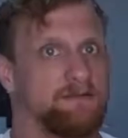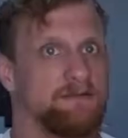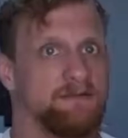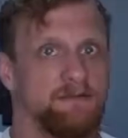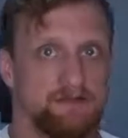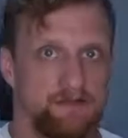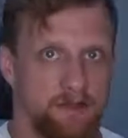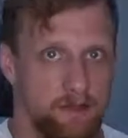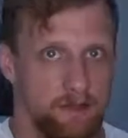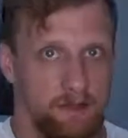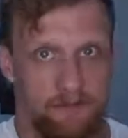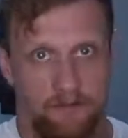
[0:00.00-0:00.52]

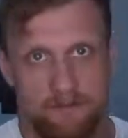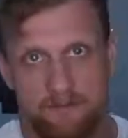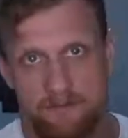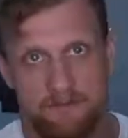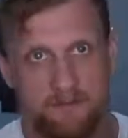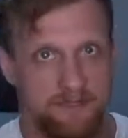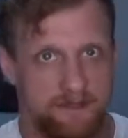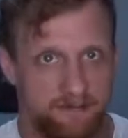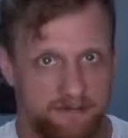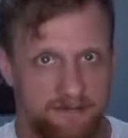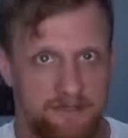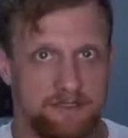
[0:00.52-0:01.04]
So
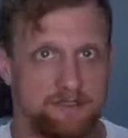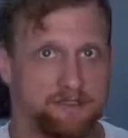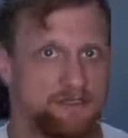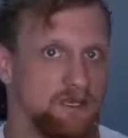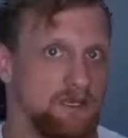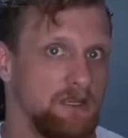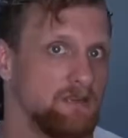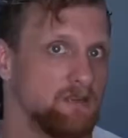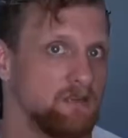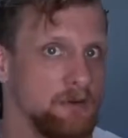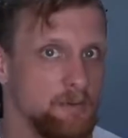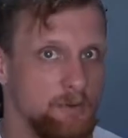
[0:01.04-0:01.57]
essentially
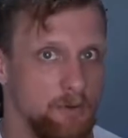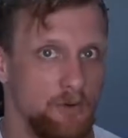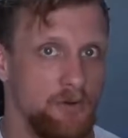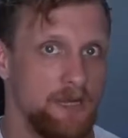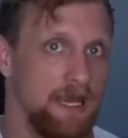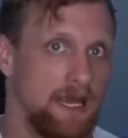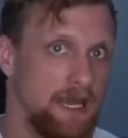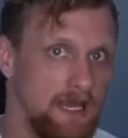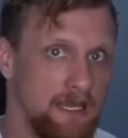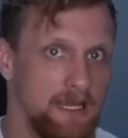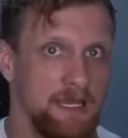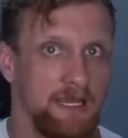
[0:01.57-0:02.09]

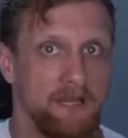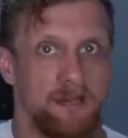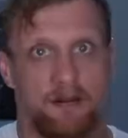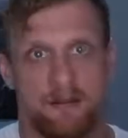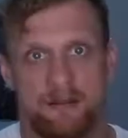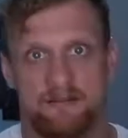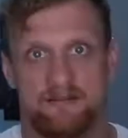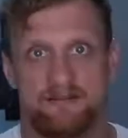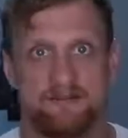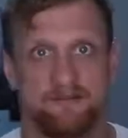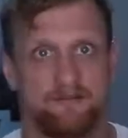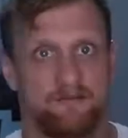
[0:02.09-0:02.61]
3.8
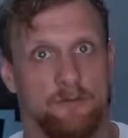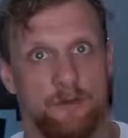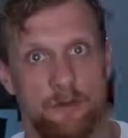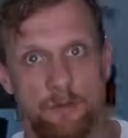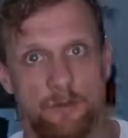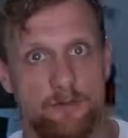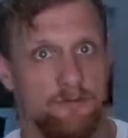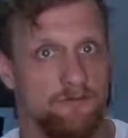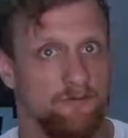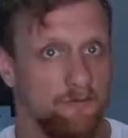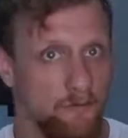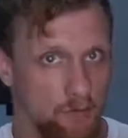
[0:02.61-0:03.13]
gigahertz to
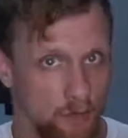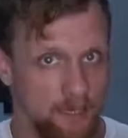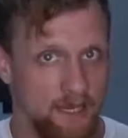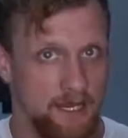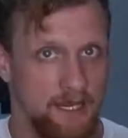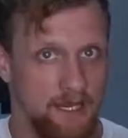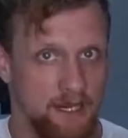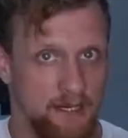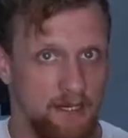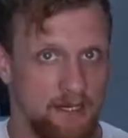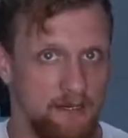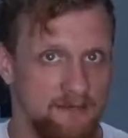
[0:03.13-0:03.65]
4.4
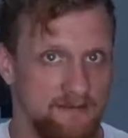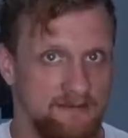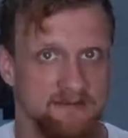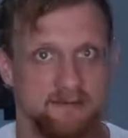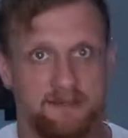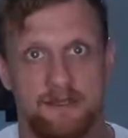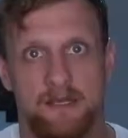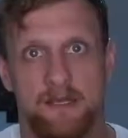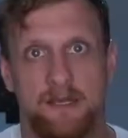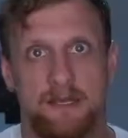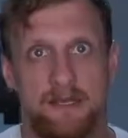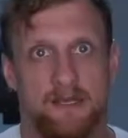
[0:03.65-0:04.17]
gigahertz,
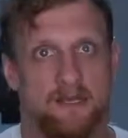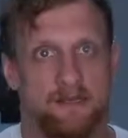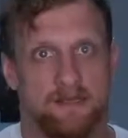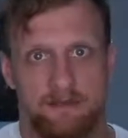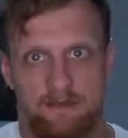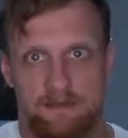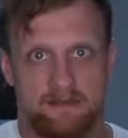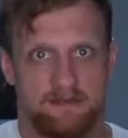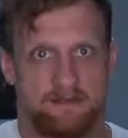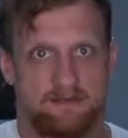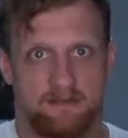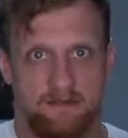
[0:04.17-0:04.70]

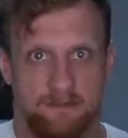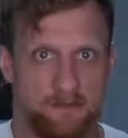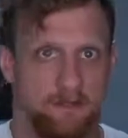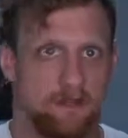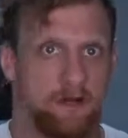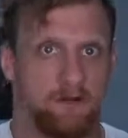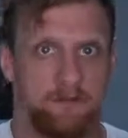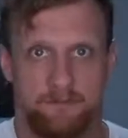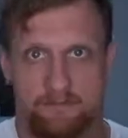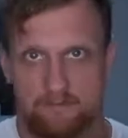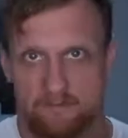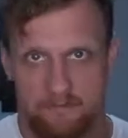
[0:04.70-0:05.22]
just,
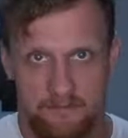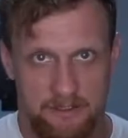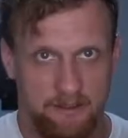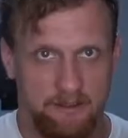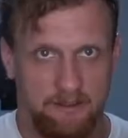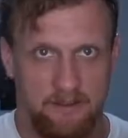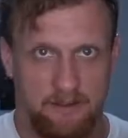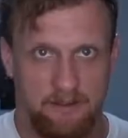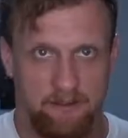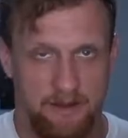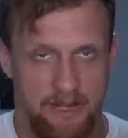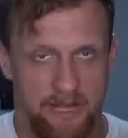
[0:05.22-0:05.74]

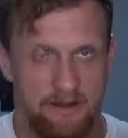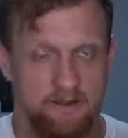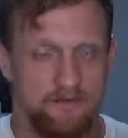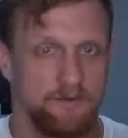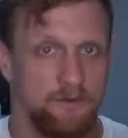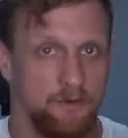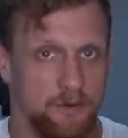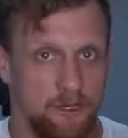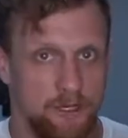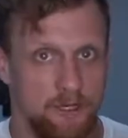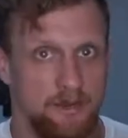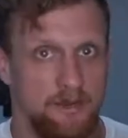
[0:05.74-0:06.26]
doing the math
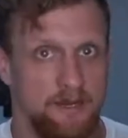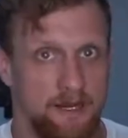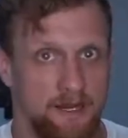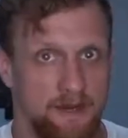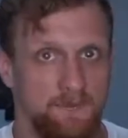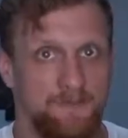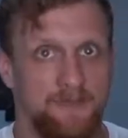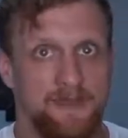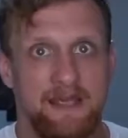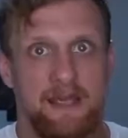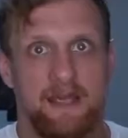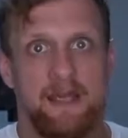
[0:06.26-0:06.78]
for you
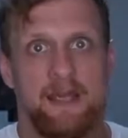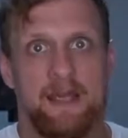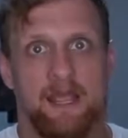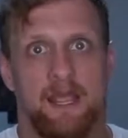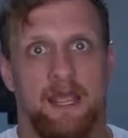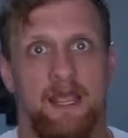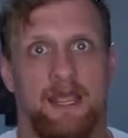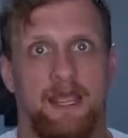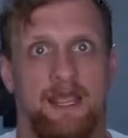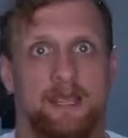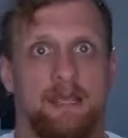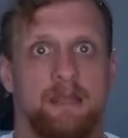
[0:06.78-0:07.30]
there,
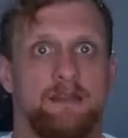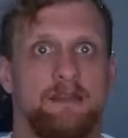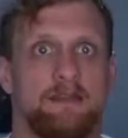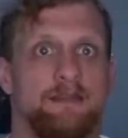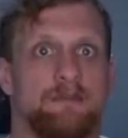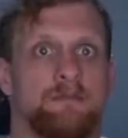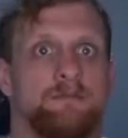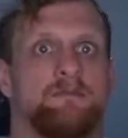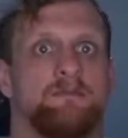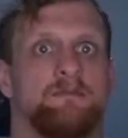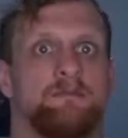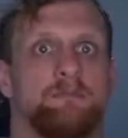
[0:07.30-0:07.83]

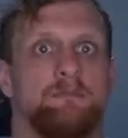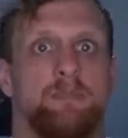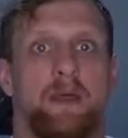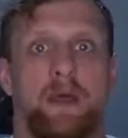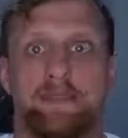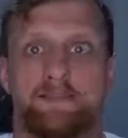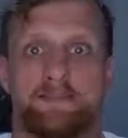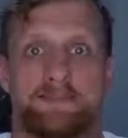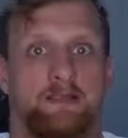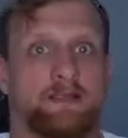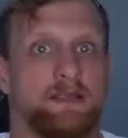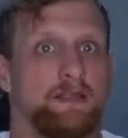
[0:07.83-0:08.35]
and
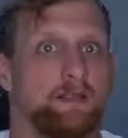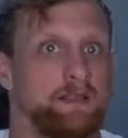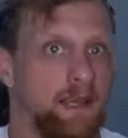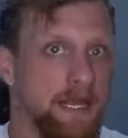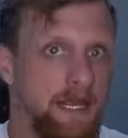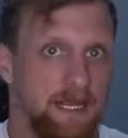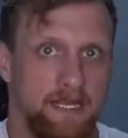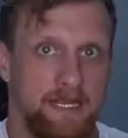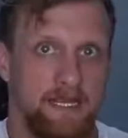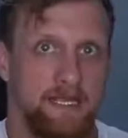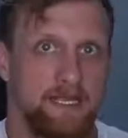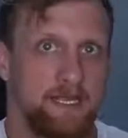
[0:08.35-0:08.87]
basically
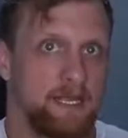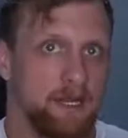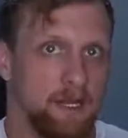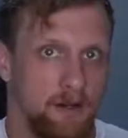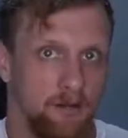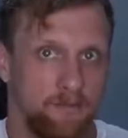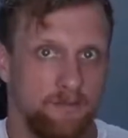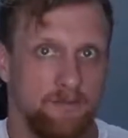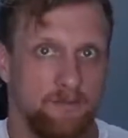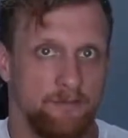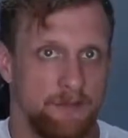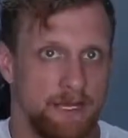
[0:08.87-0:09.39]
letting it
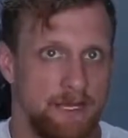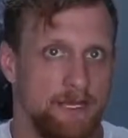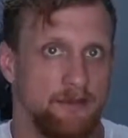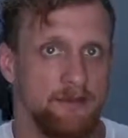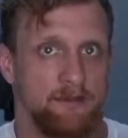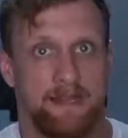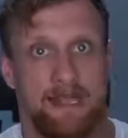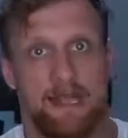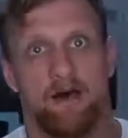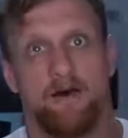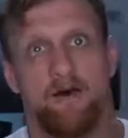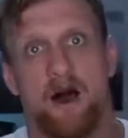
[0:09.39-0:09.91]
go from there.
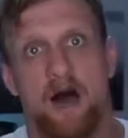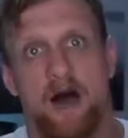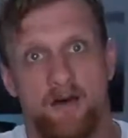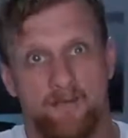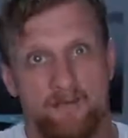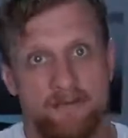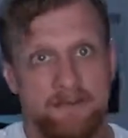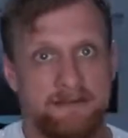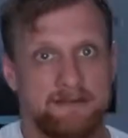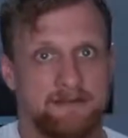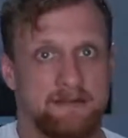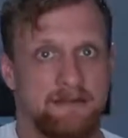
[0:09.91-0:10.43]
Now,
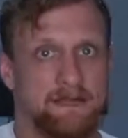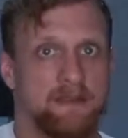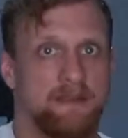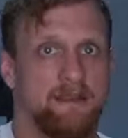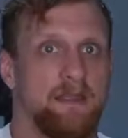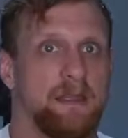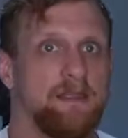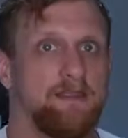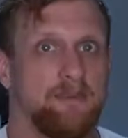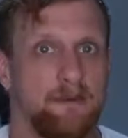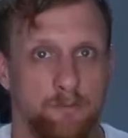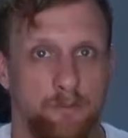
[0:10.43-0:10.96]
obviously,
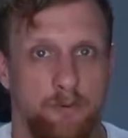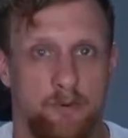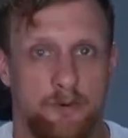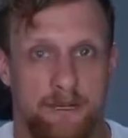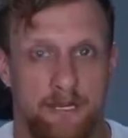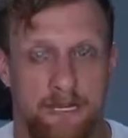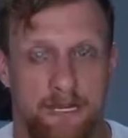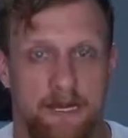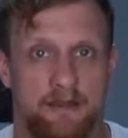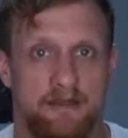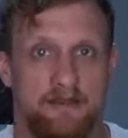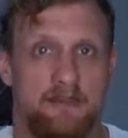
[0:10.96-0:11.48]
they do
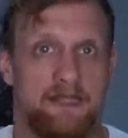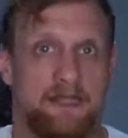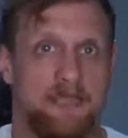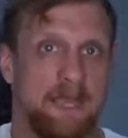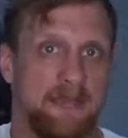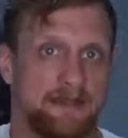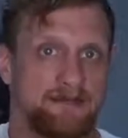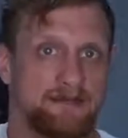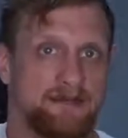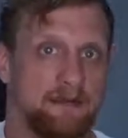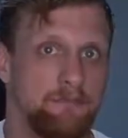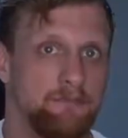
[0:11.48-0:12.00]
point out the
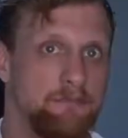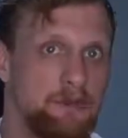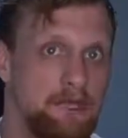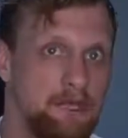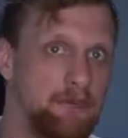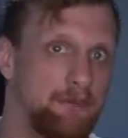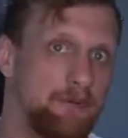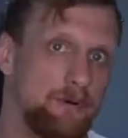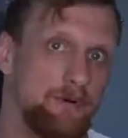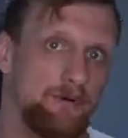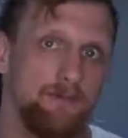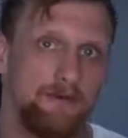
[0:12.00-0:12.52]

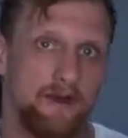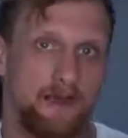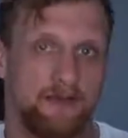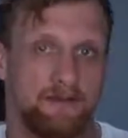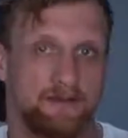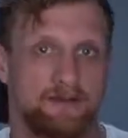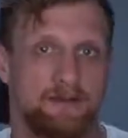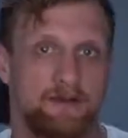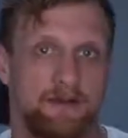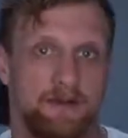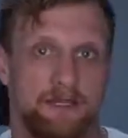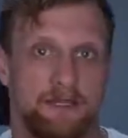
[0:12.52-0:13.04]
XMP profiles
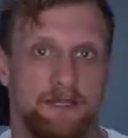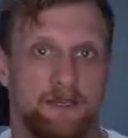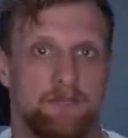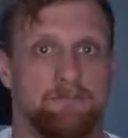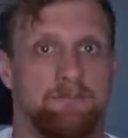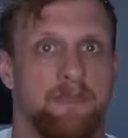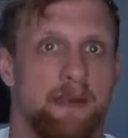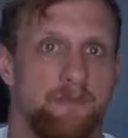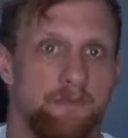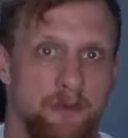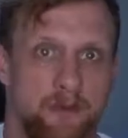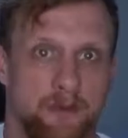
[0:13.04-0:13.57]
on your
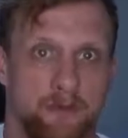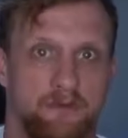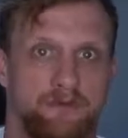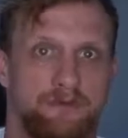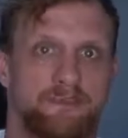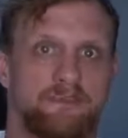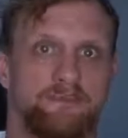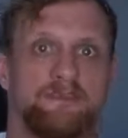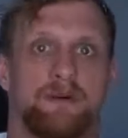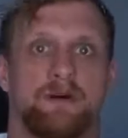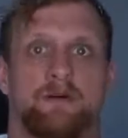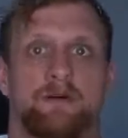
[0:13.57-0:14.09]
memory, which
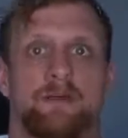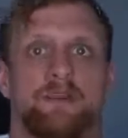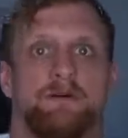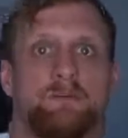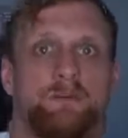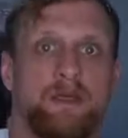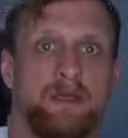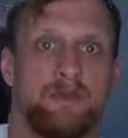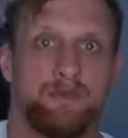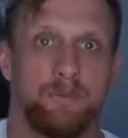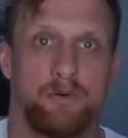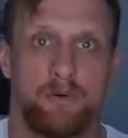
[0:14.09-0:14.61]
is going to
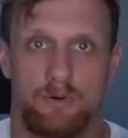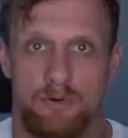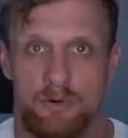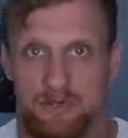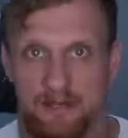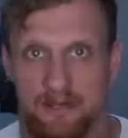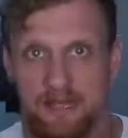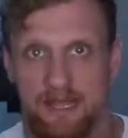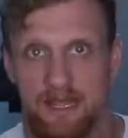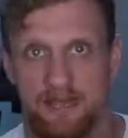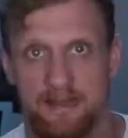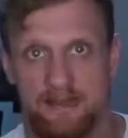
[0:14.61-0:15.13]
be
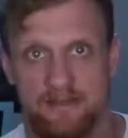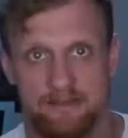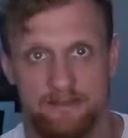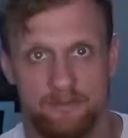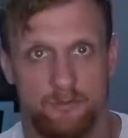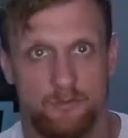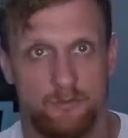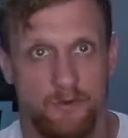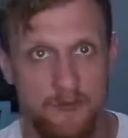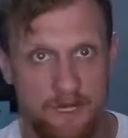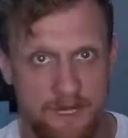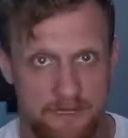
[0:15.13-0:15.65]
important as
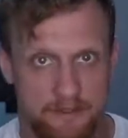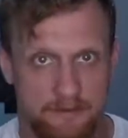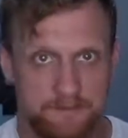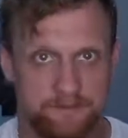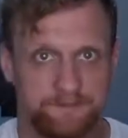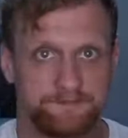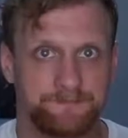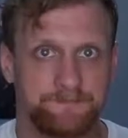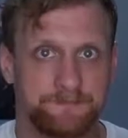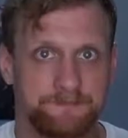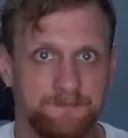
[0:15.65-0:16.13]
well.